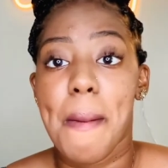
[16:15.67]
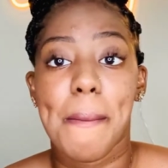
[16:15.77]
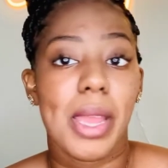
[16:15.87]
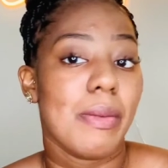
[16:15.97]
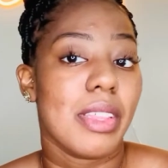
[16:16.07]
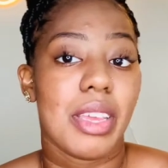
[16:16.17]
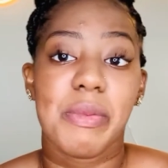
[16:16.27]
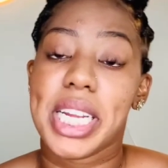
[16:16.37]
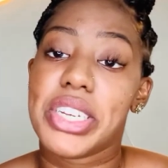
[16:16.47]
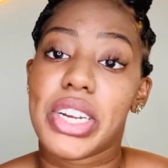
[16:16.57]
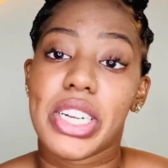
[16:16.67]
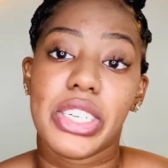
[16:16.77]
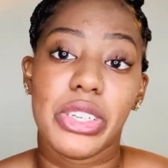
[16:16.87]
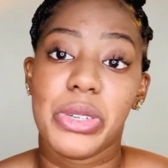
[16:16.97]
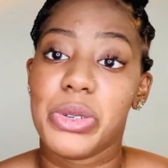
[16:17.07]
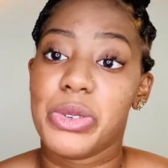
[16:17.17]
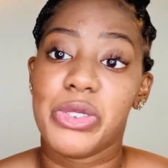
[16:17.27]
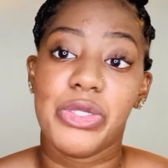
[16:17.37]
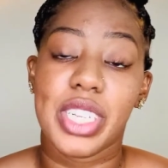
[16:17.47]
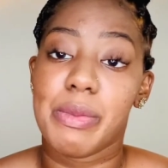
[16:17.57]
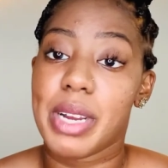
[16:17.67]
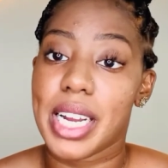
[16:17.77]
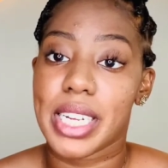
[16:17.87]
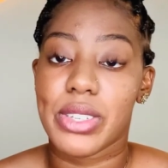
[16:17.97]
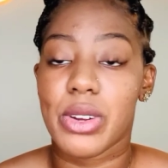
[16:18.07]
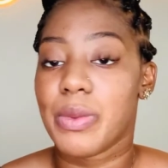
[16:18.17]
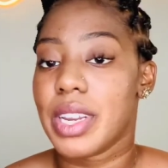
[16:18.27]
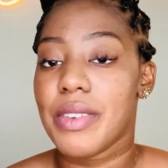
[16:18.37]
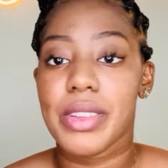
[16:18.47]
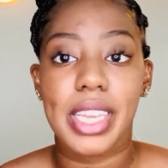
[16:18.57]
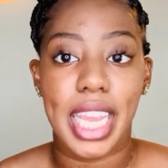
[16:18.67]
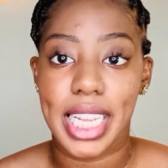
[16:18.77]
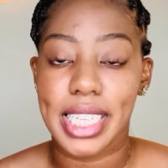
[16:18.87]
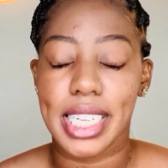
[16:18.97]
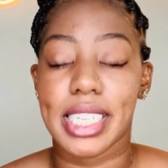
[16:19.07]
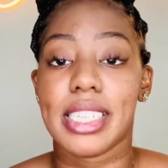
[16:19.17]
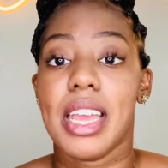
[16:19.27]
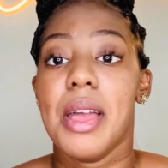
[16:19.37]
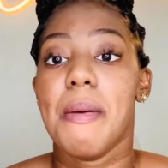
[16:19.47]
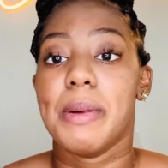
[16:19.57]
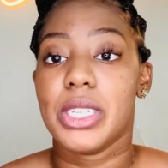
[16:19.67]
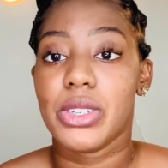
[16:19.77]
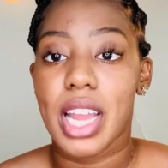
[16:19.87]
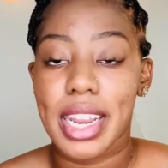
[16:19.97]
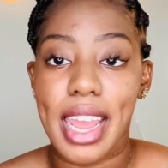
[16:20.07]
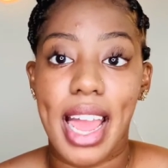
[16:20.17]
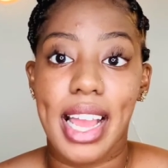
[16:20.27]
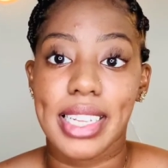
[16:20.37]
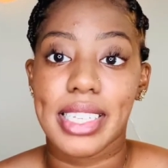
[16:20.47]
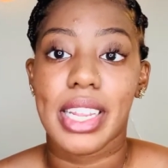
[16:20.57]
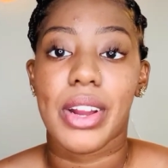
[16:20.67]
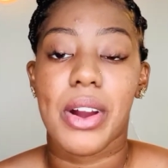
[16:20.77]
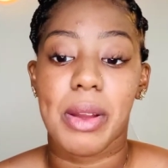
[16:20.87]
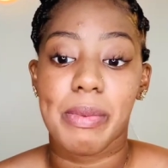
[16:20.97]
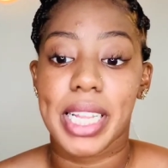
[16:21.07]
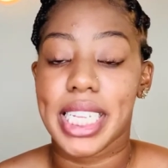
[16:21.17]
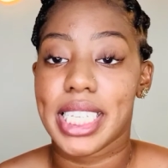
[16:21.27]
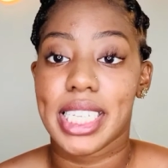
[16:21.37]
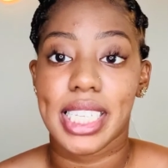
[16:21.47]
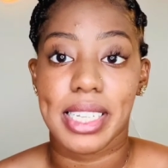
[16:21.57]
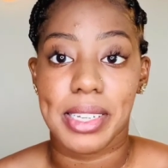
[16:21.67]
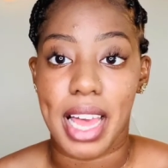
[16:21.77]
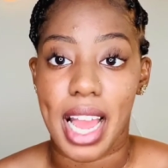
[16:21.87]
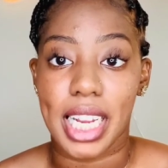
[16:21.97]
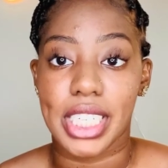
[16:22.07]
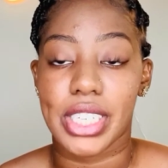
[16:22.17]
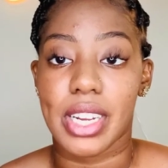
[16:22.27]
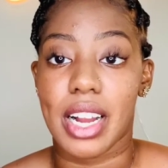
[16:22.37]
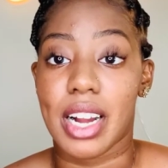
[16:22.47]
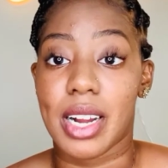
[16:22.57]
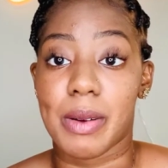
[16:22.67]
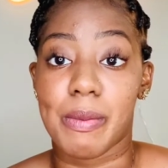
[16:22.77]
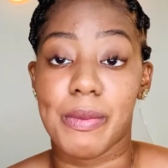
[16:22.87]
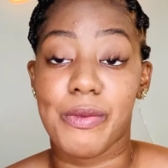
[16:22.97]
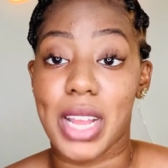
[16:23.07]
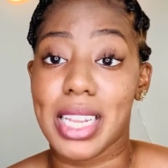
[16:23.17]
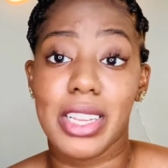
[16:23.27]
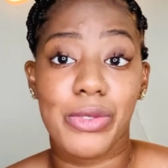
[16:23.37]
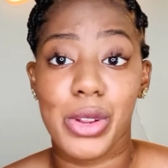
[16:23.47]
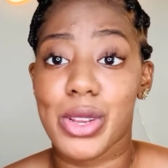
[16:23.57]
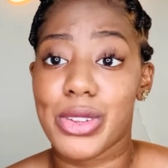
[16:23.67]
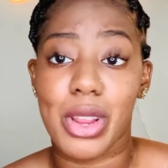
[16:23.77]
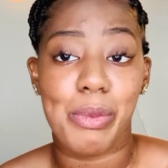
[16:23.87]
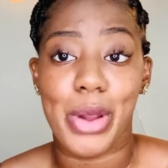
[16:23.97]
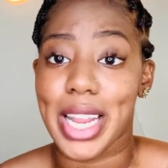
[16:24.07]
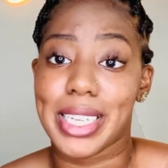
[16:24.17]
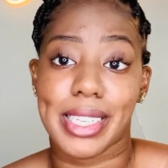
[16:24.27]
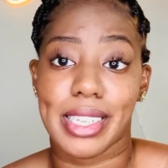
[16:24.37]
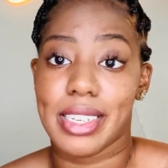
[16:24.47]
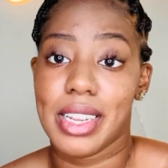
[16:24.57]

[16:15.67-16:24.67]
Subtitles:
Maybe they might charge you $50 or whatever the case is, but you gotta ask. There are places to lash, at least for you to start practicing,